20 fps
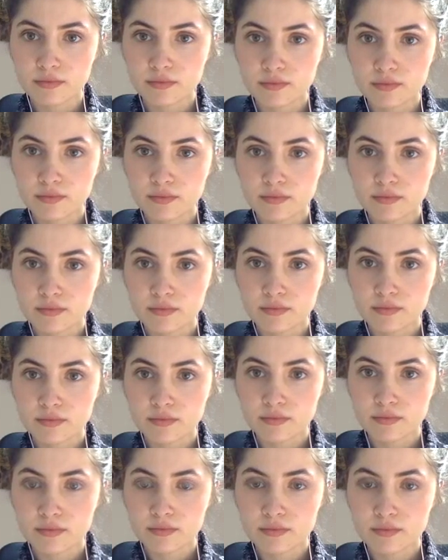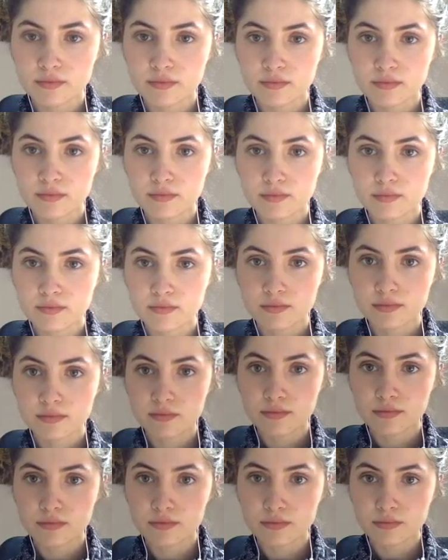
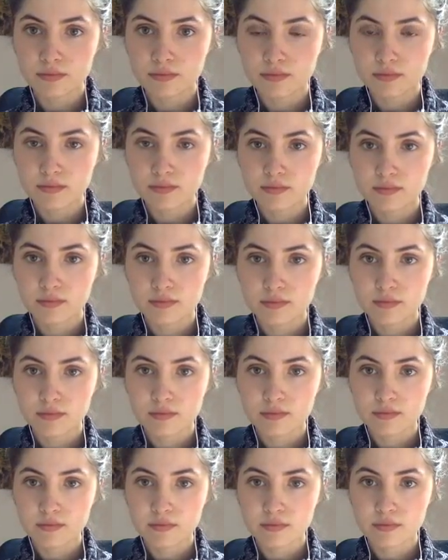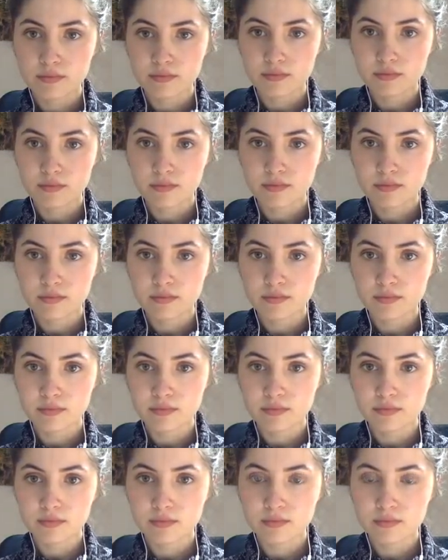
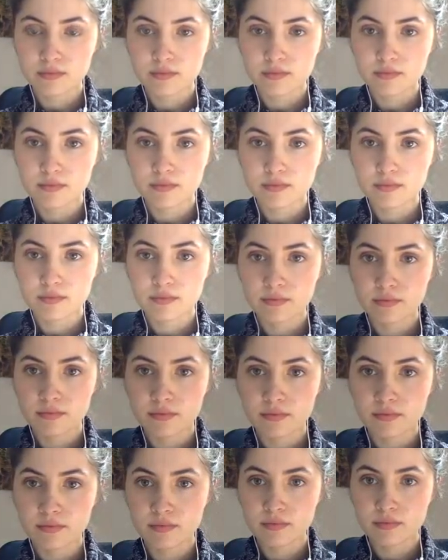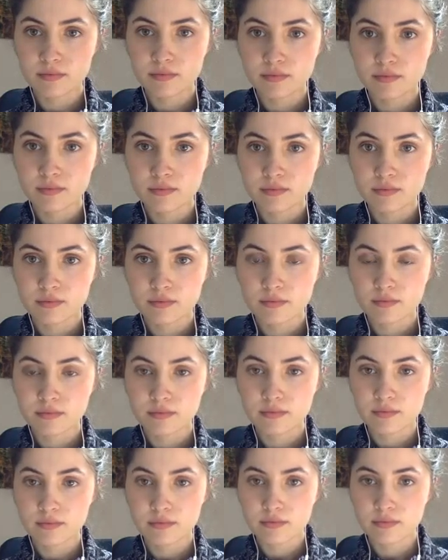
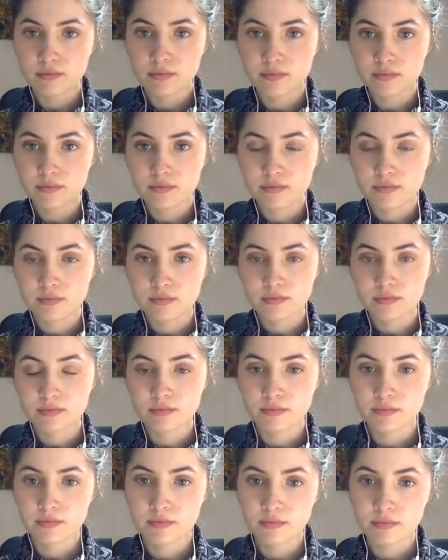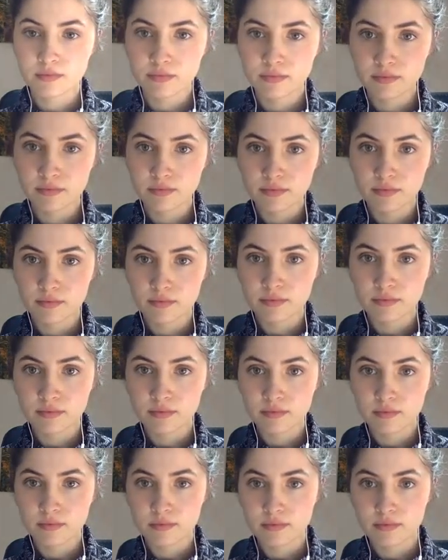[no speech]